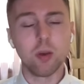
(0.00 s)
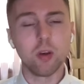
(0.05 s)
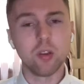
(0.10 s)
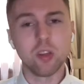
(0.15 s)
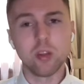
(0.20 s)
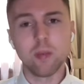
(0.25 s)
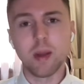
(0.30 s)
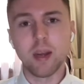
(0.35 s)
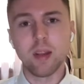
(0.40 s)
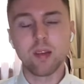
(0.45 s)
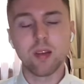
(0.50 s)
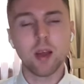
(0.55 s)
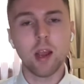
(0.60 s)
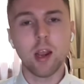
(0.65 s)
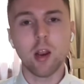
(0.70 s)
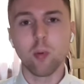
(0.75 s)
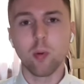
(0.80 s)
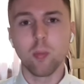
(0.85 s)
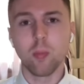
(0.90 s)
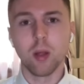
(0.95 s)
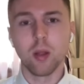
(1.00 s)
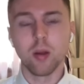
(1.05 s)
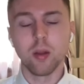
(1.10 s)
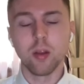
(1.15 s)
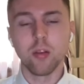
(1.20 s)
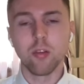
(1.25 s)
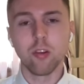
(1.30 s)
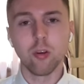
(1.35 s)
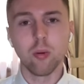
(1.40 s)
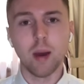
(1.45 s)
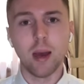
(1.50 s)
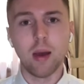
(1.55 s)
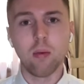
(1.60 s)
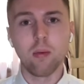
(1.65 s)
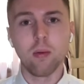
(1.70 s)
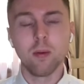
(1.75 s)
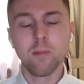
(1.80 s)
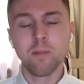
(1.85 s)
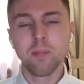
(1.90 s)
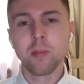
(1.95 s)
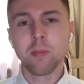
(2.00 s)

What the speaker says: because he made a terrible blunder 2 out,